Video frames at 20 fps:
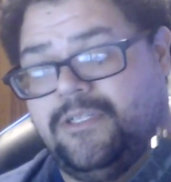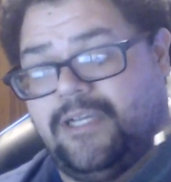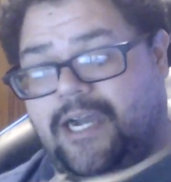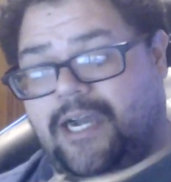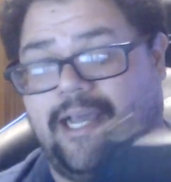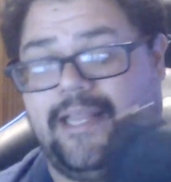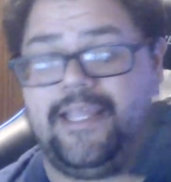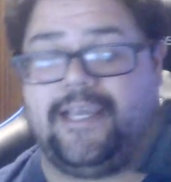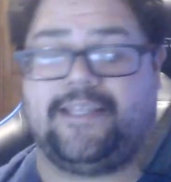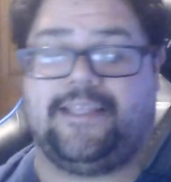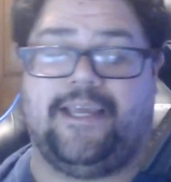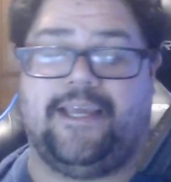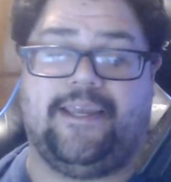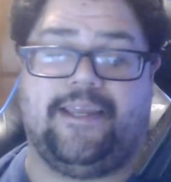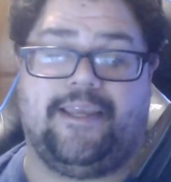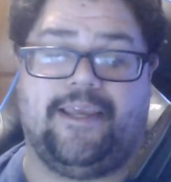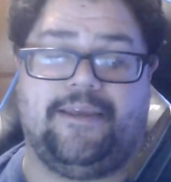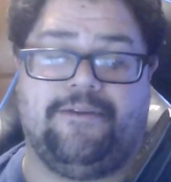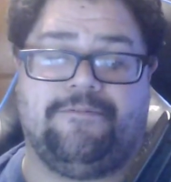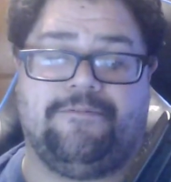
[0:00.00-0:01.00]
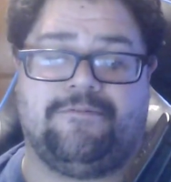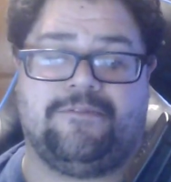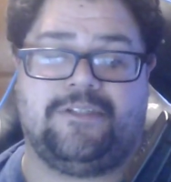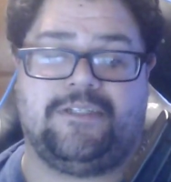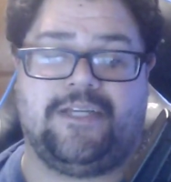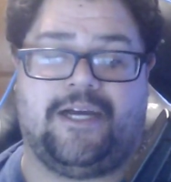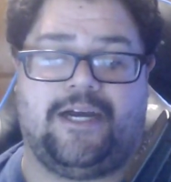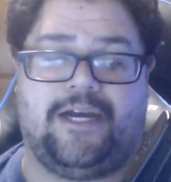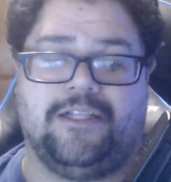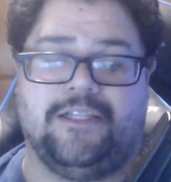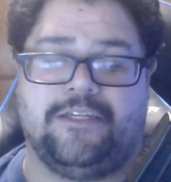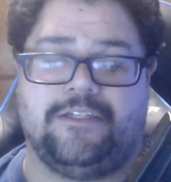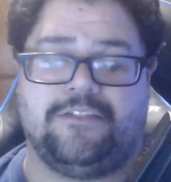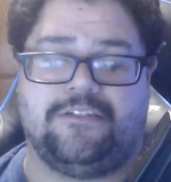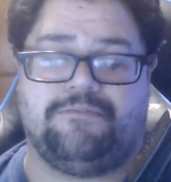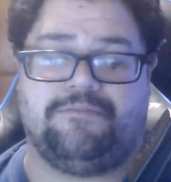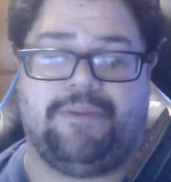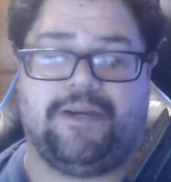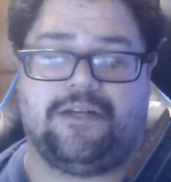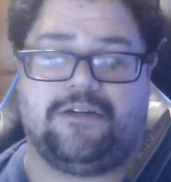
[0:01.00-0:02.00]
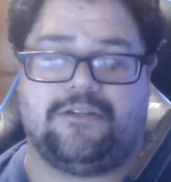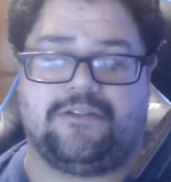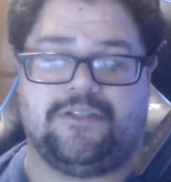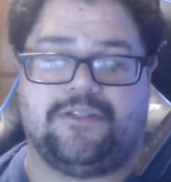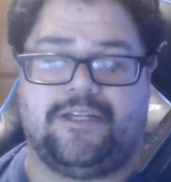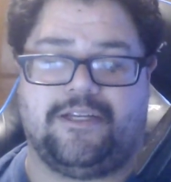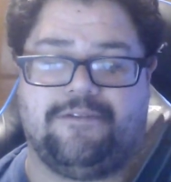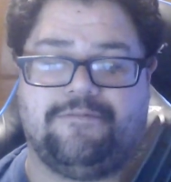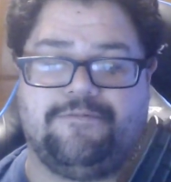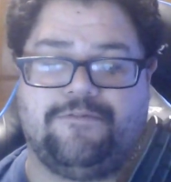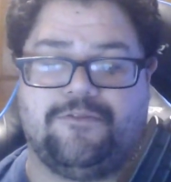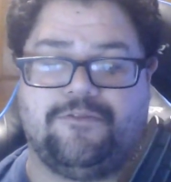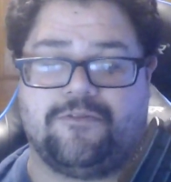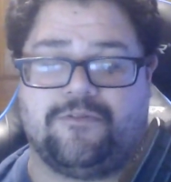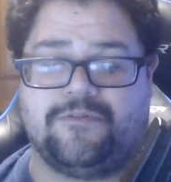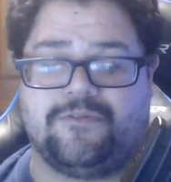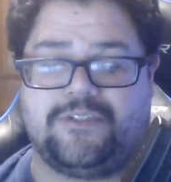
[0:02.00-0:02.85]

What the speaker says: I like the AK stylings better than the M4